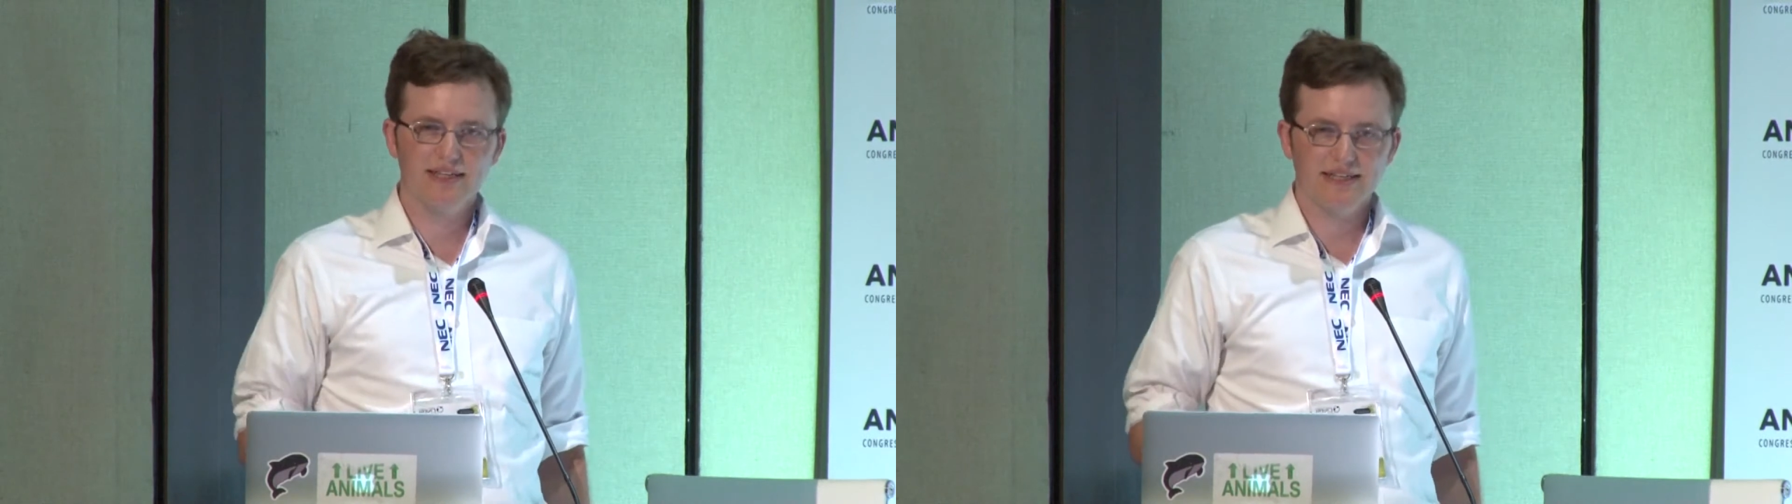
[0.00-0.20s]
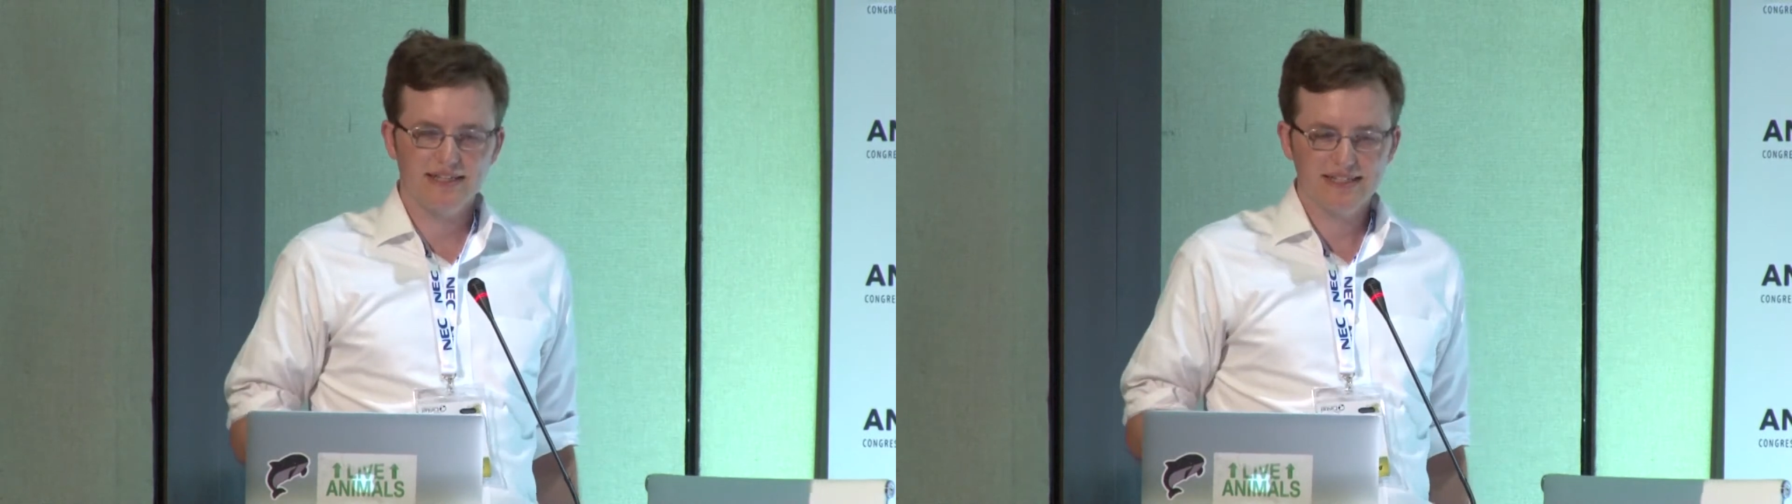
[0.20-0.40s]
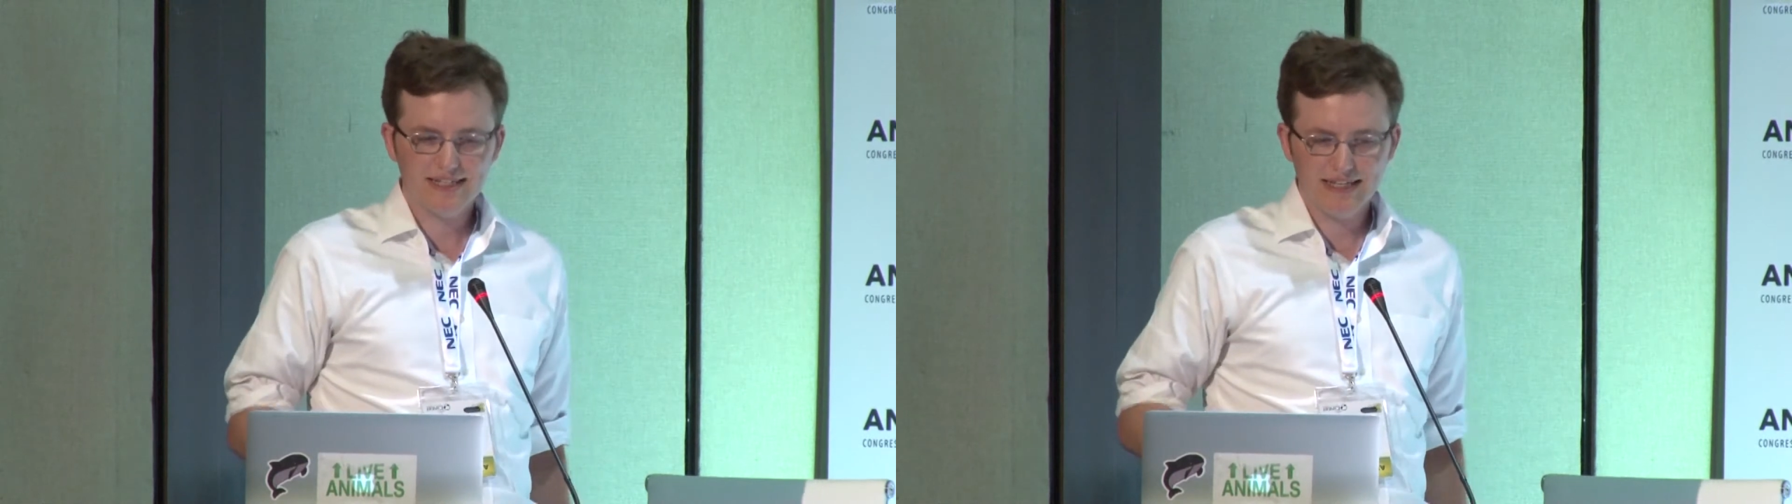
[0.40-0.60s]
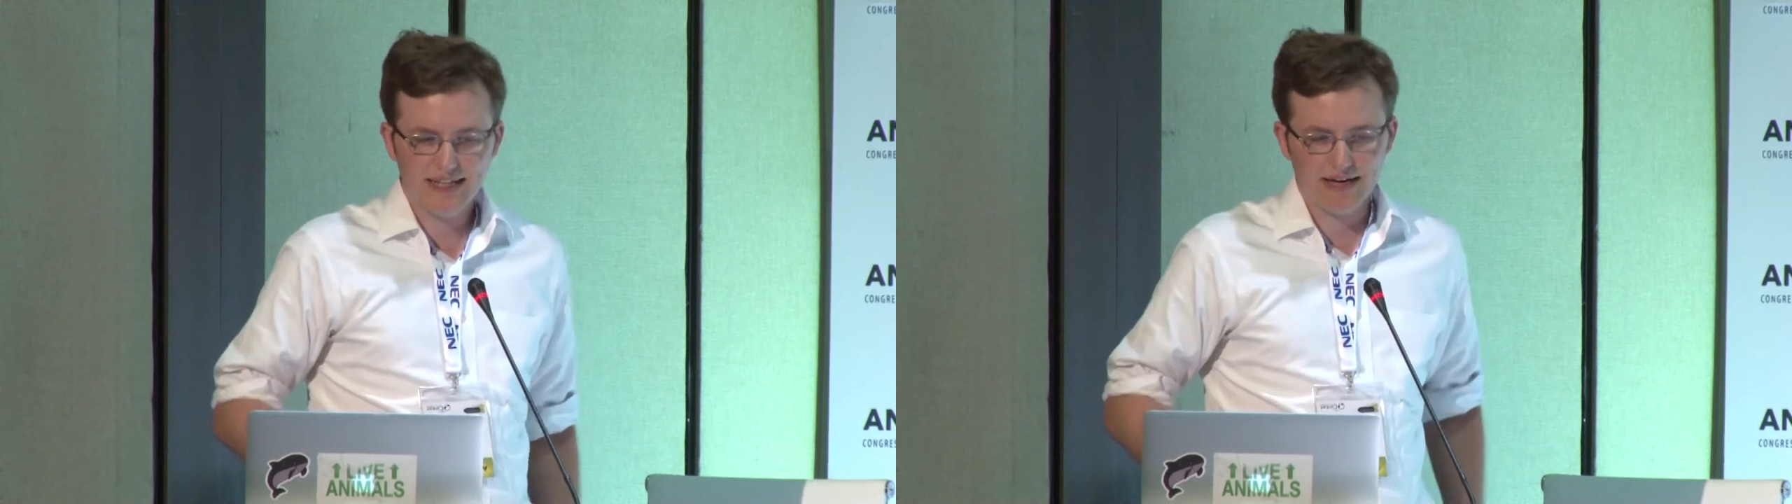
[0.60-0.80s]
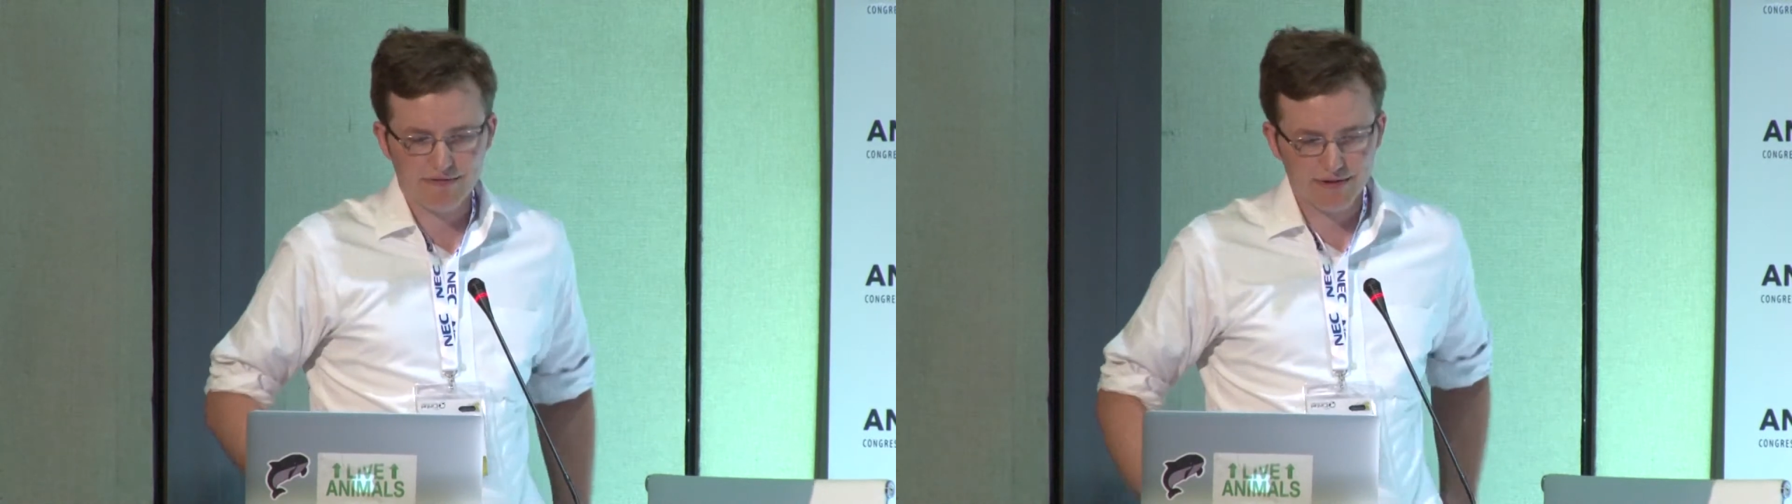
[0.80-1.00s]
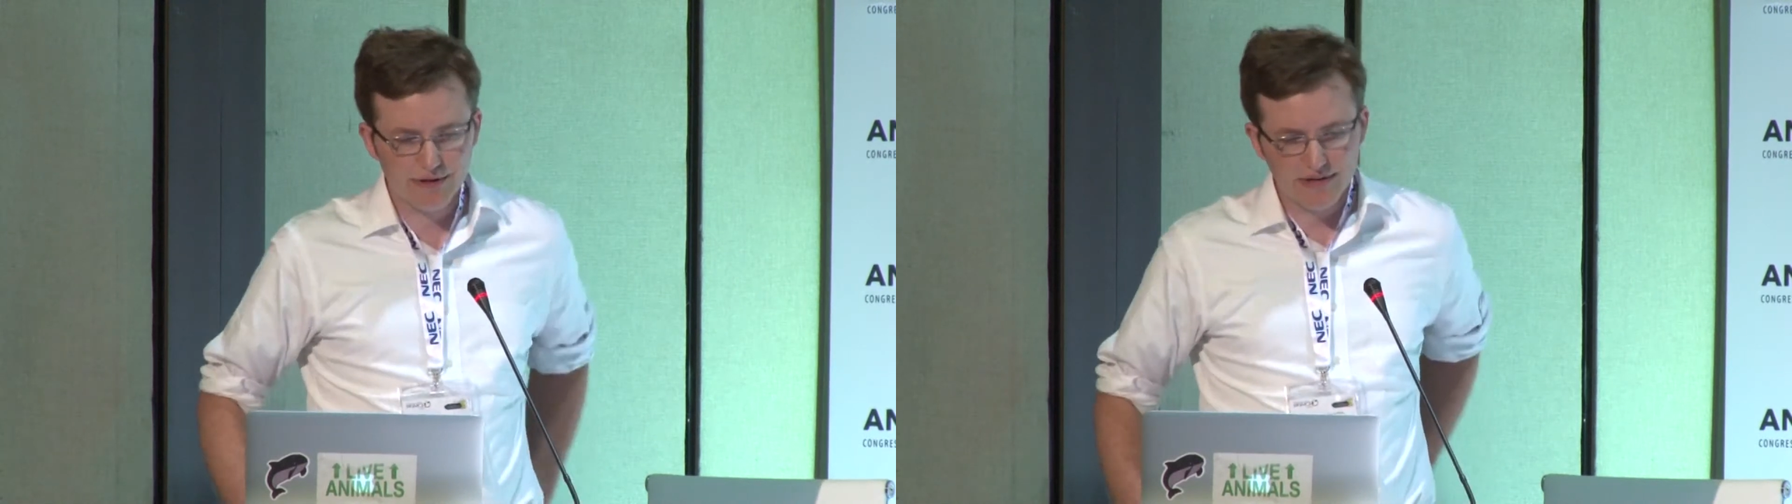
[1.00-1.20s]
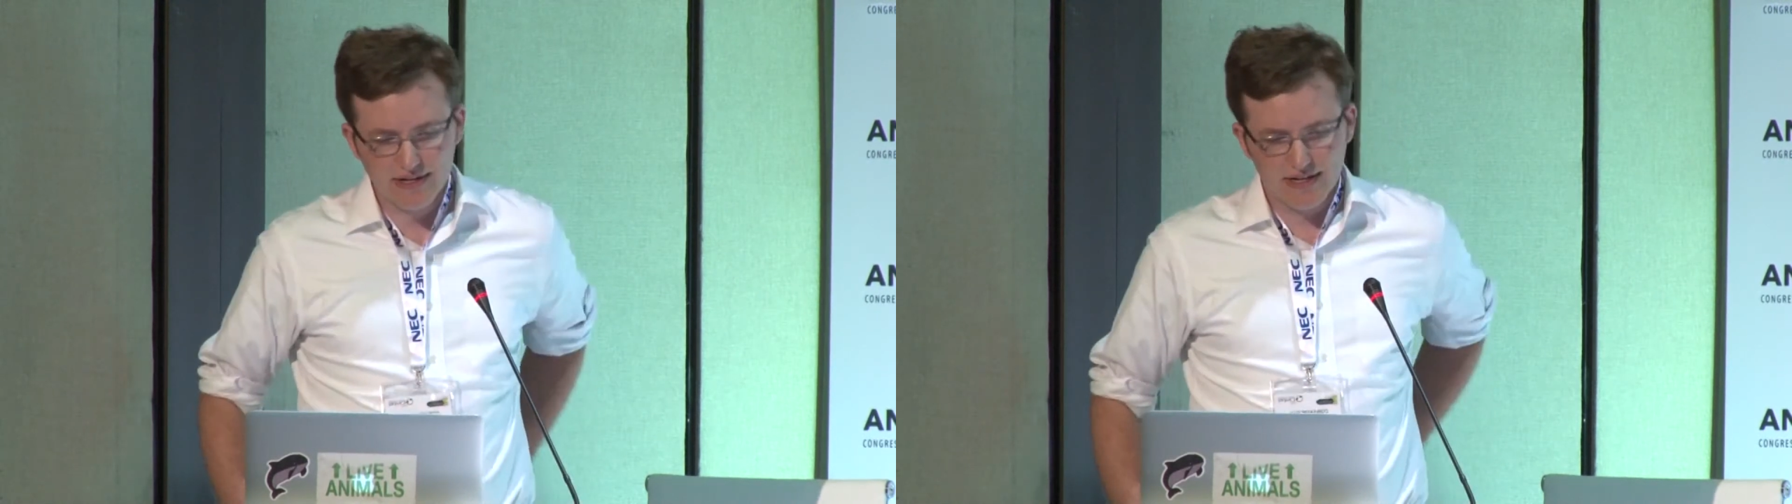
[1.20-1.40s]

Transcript: They see that route,